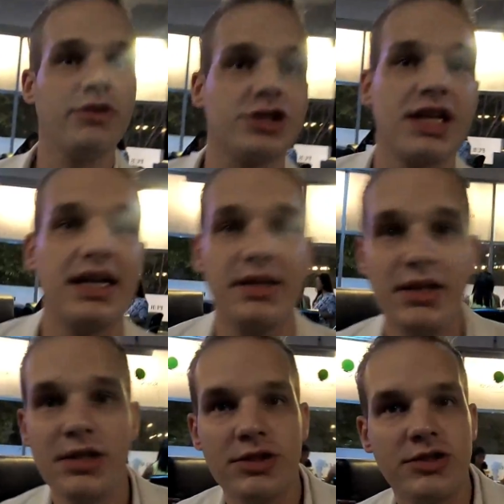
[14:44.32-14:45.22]
for share
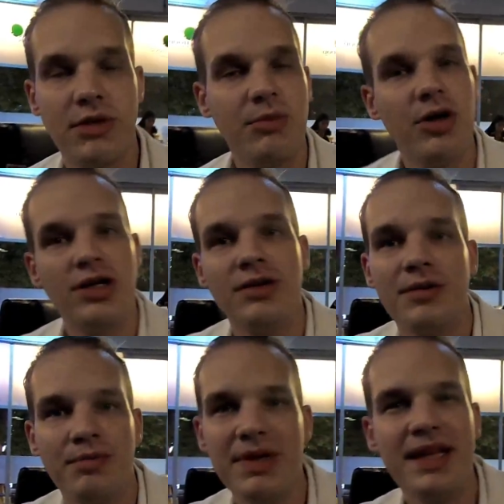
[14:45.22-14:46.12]
some uh,
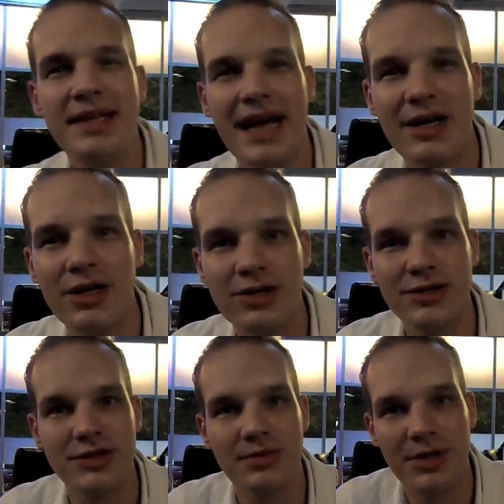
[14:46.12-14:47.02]
mini tacos,
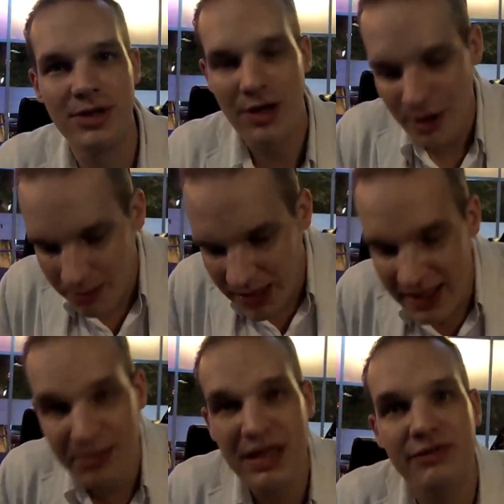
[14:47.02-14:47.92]
some uh,
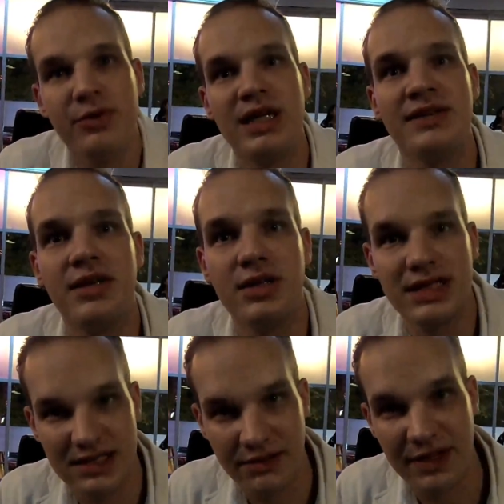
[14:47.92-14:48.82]
mini beef Wellington
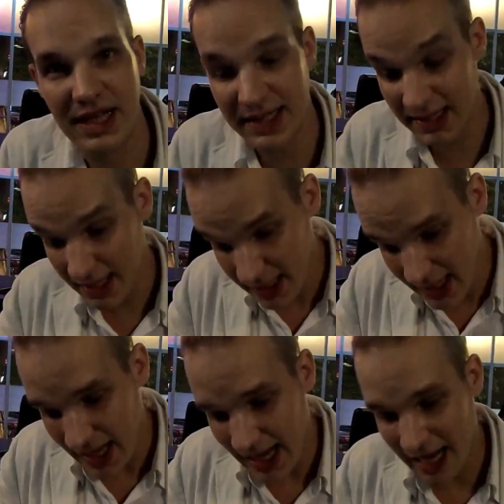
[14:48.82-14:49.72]
and something like that.
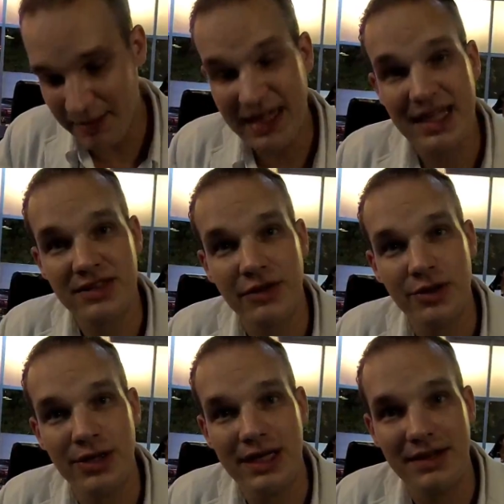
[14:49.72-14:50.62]
I make this for
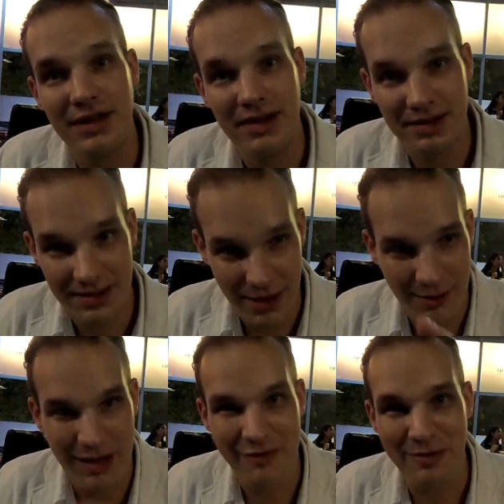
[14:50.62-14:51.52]
you later,
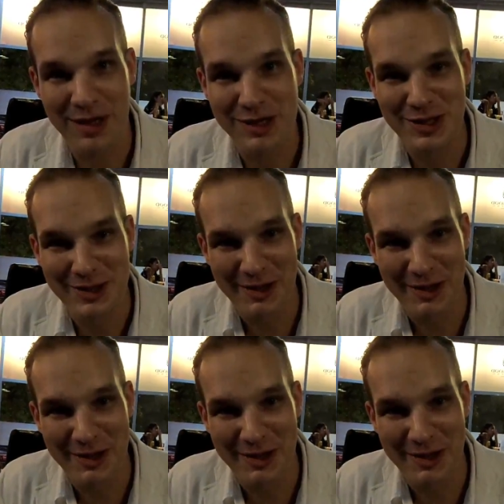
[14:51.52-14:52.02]
arrive from kitchen.